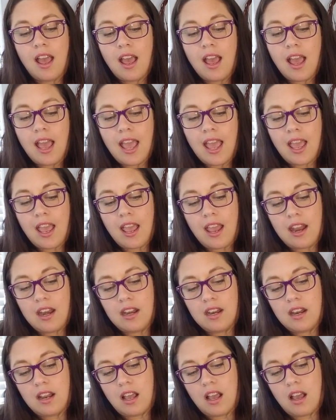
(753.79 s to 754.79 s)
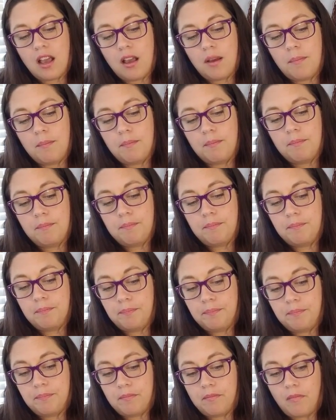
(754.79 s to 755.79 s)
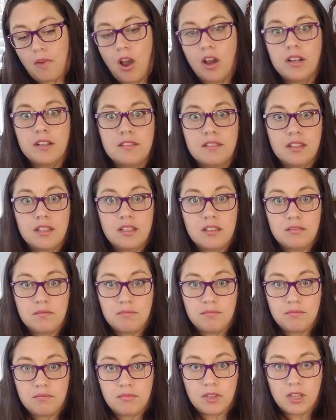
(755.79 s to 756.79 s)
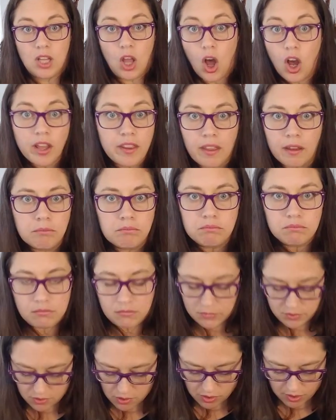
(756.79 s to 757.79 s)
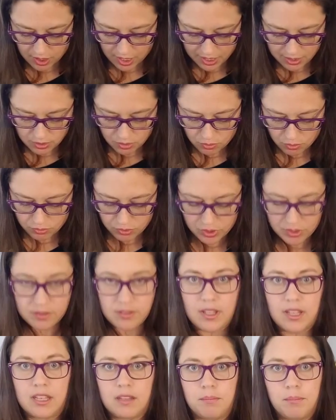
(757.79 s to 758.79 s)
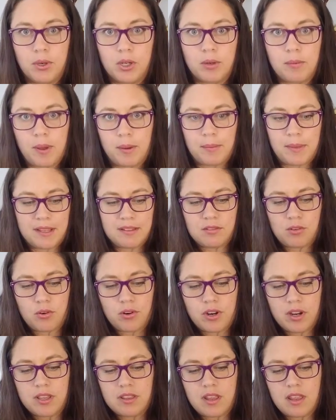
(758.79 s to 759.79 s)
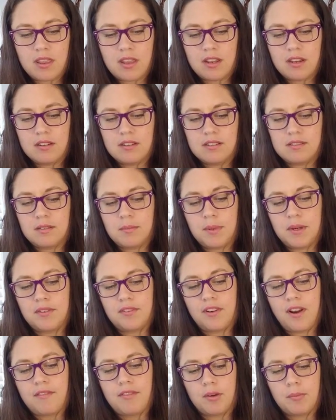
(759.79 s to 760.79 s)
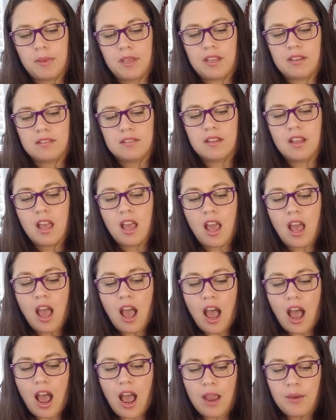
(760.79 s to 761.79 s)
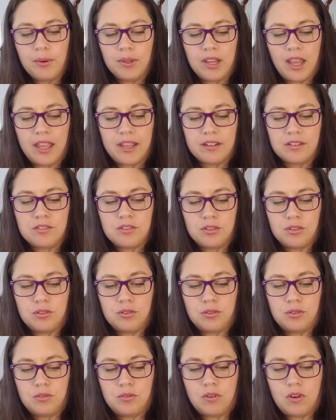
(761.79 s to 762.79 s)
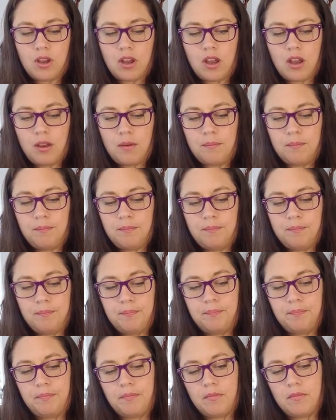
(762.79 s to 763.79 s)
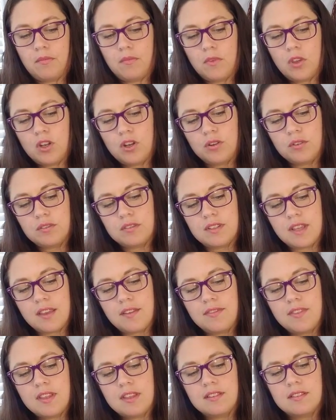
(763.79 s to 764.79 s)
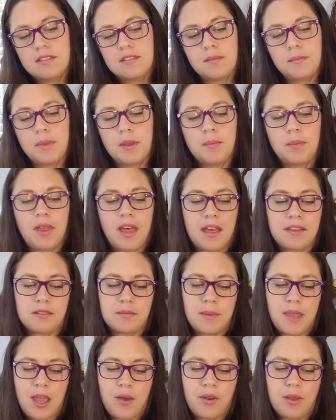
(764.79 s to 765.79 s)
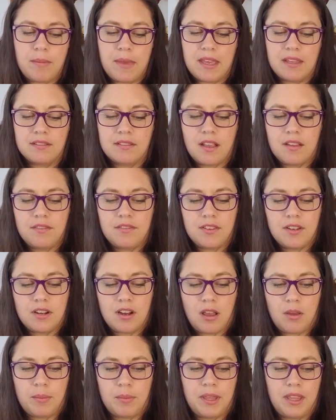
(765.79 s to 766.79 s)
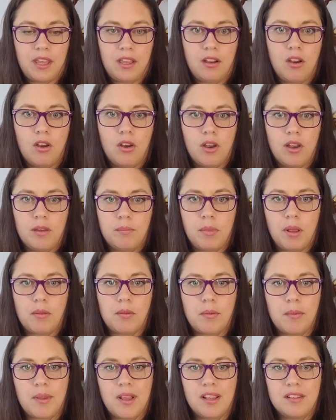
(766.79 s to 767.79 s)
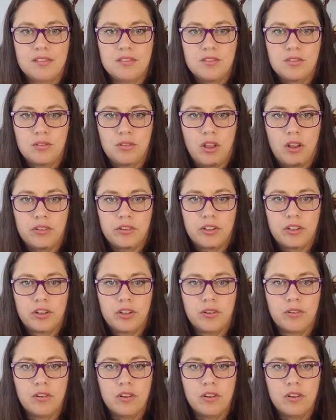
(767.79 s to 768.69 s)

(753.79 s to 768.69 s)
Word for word: and um, honestly log them so that I don't just like put them on my story and then they disappear forever because I would like to, um, you know, save these. Some people ask me how I make stuff and I'll be like, oh, blah, blah, blah, it's too long to do.